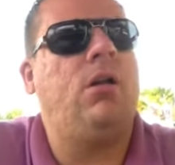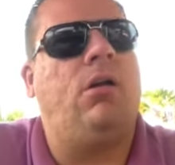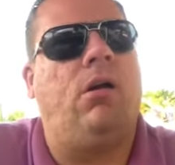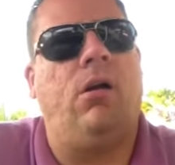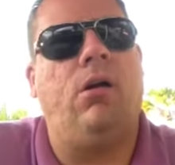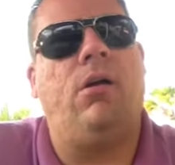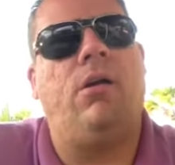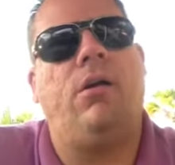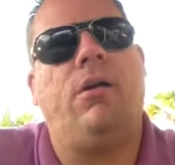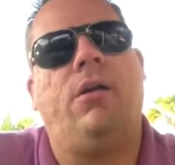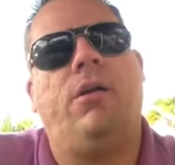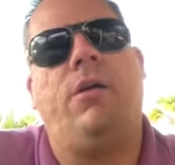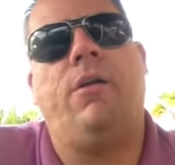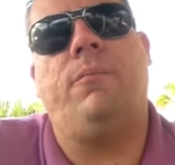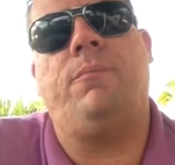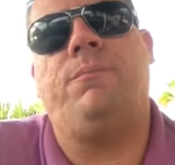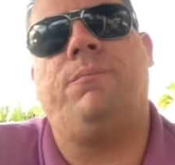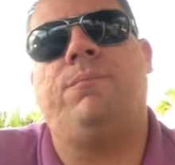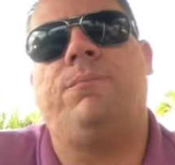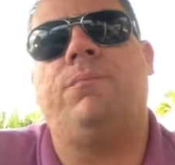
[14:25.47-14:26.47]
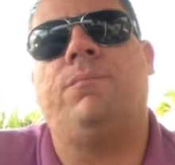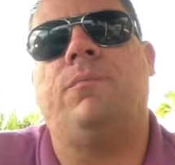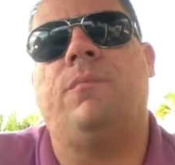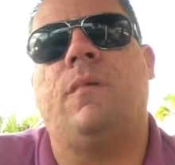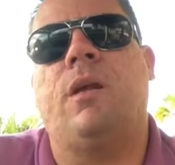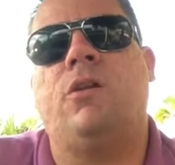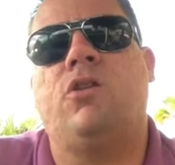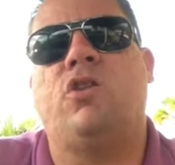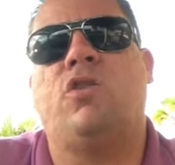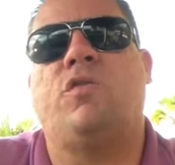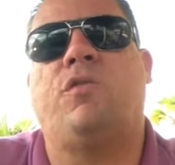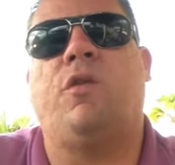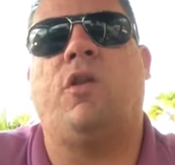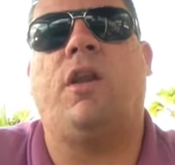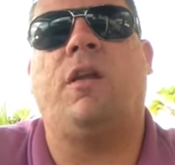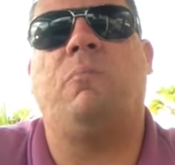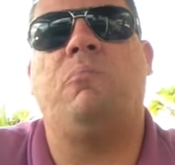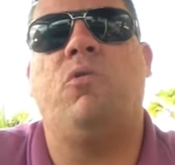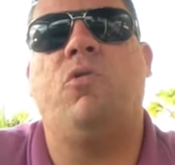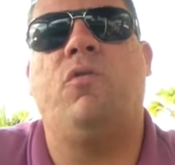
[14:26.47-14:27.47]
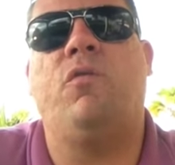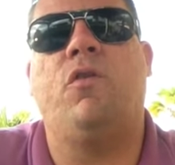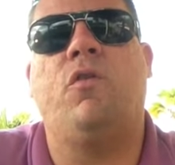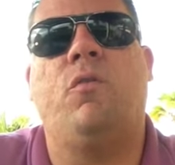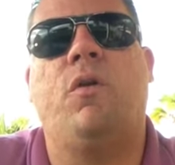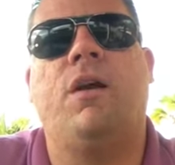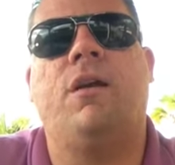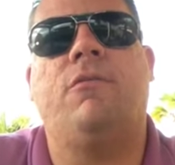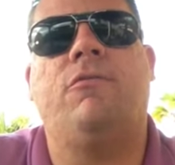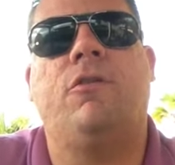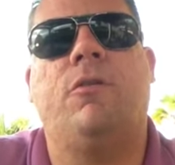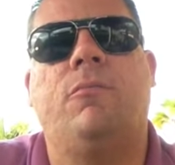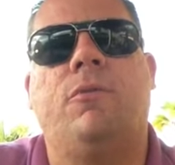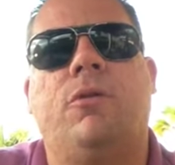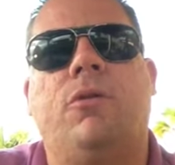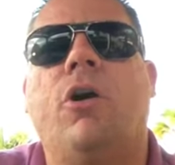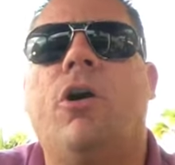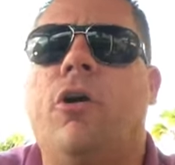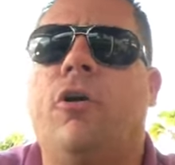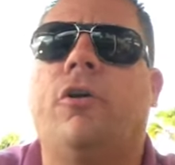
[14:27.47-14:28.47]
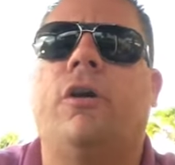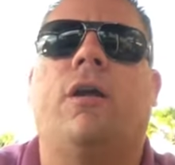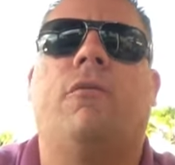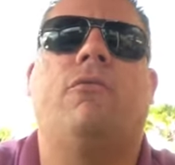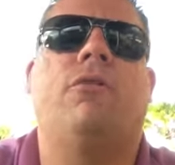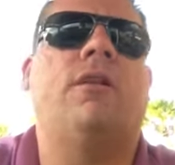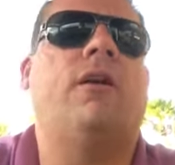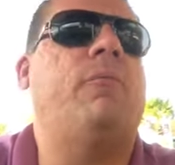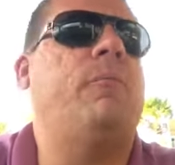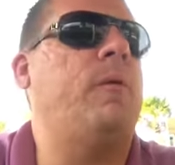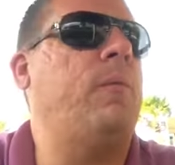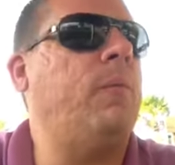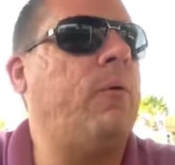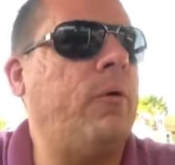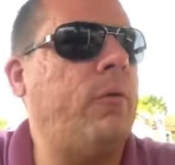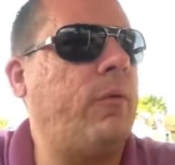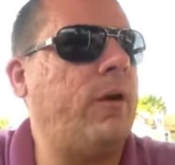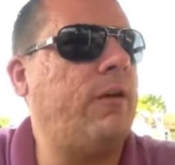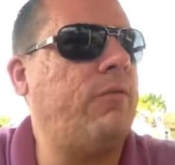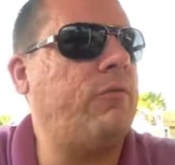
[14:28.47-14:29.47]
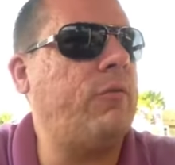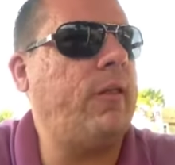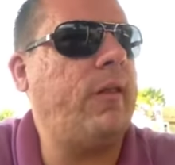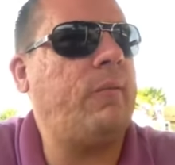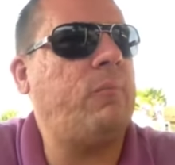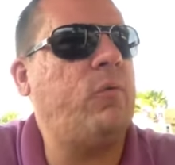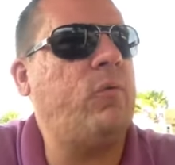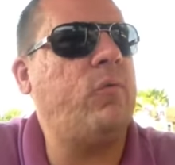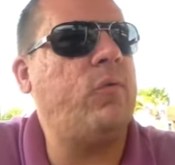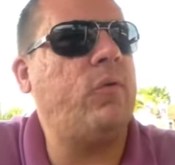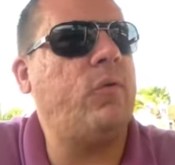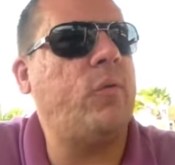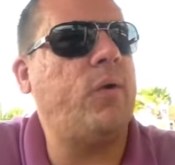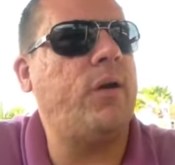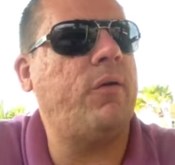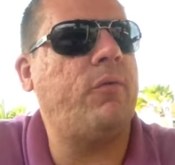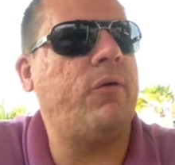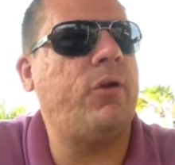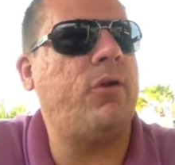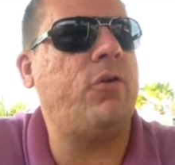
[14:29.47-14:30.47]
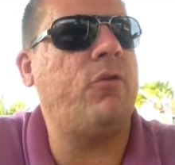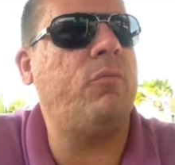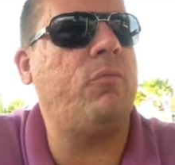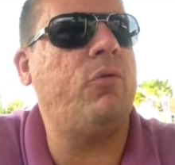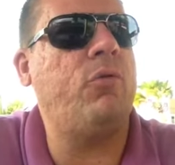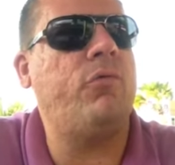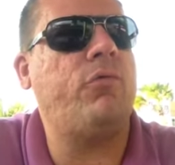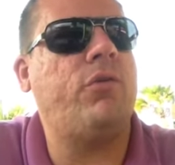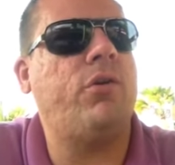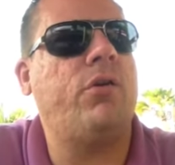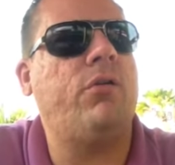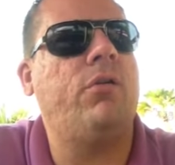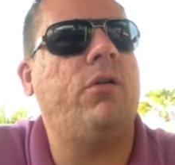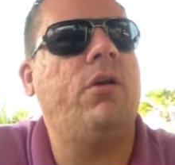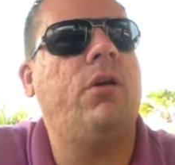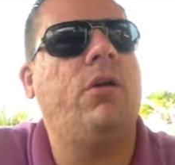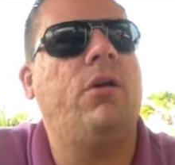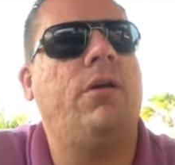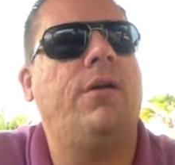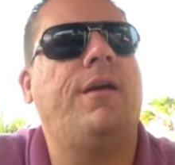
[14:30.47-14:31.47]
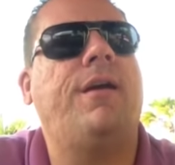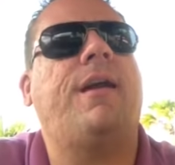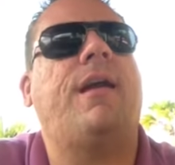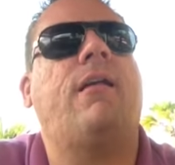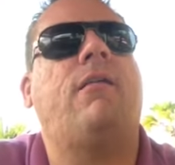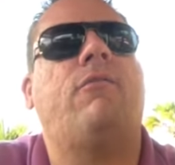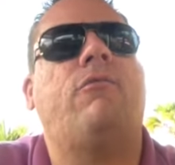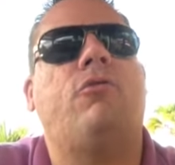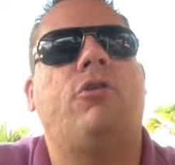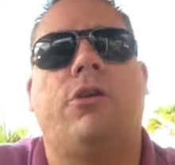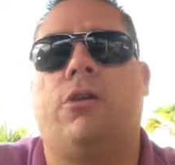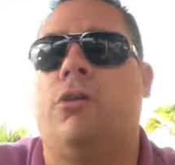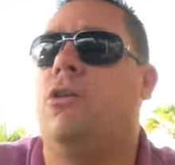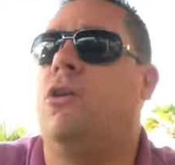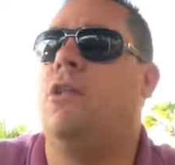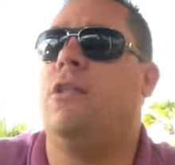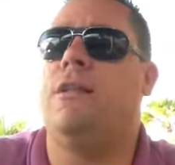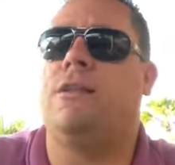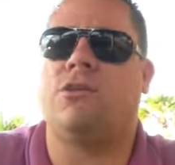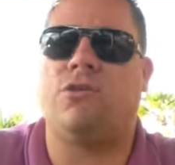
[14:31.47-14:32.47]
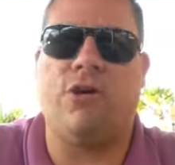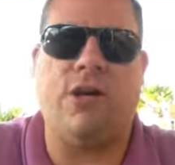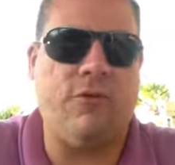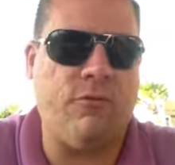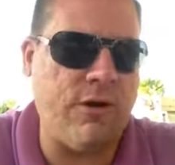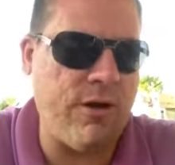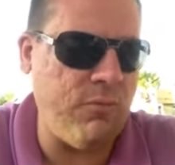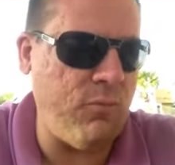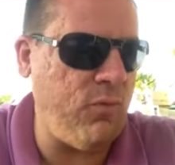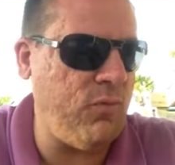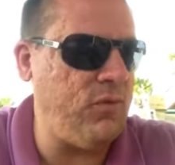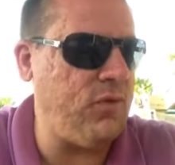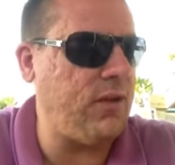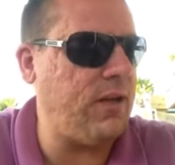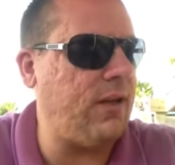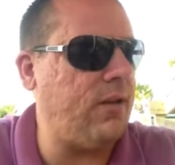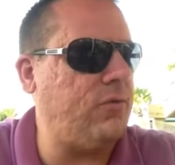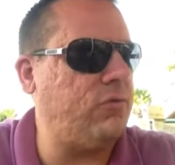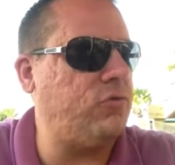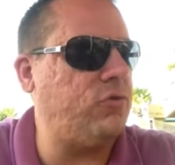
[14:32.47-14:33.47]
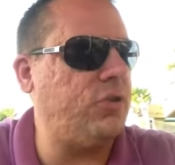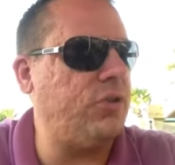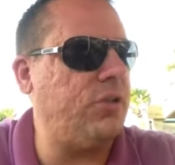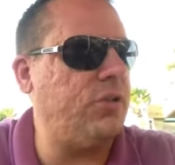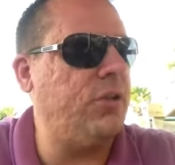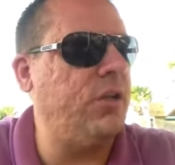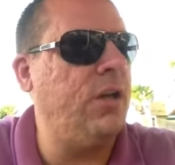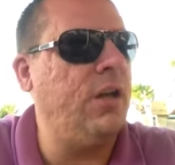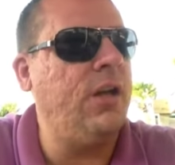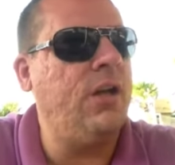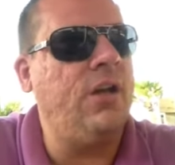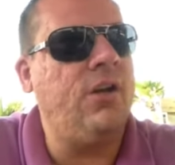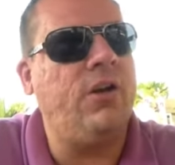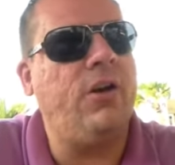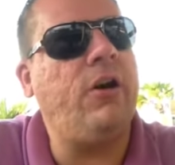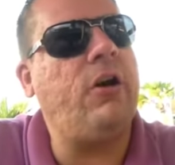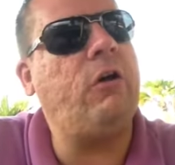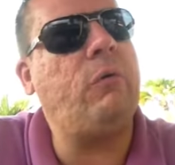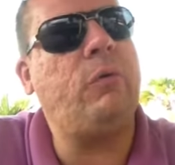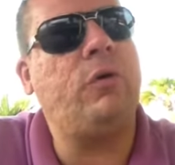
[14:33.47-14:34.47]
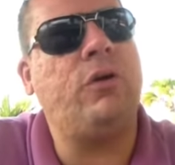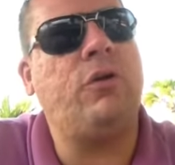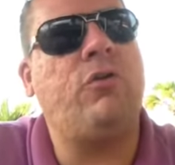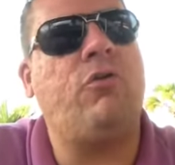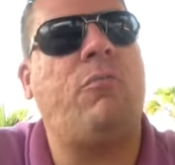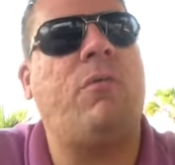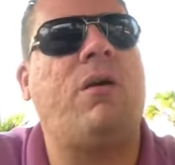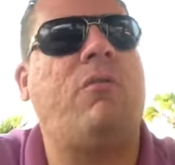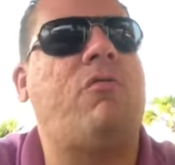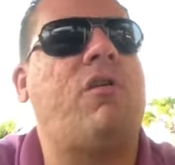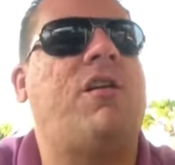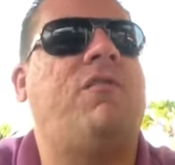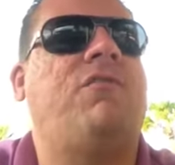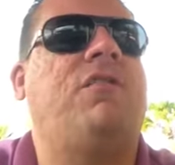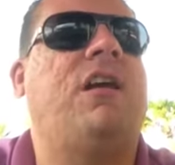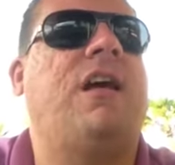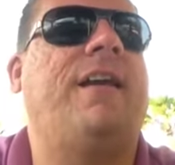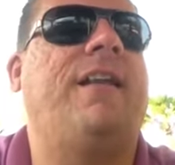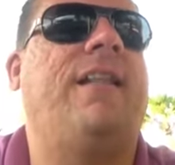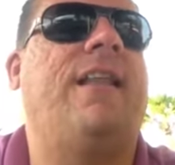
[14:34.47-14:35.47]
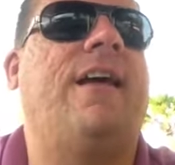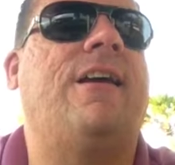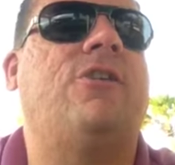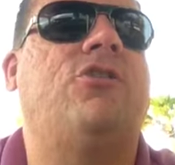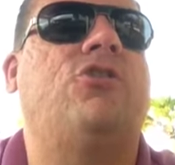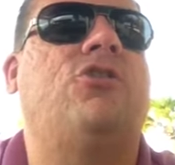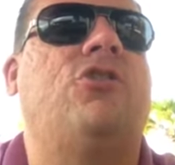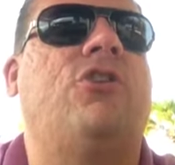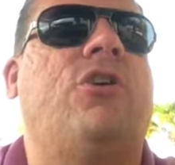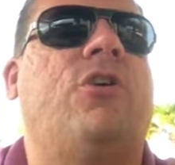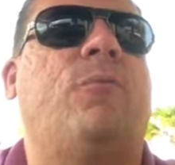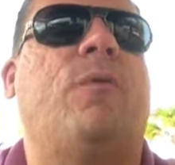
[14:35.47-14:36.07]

I just feel like moving away from it. Okay, well, tell me more. Why do you feel like moving away? Where are you going to move to? California. Oh, that's great. Why are you moving to California? Well, you know, my wife died last year.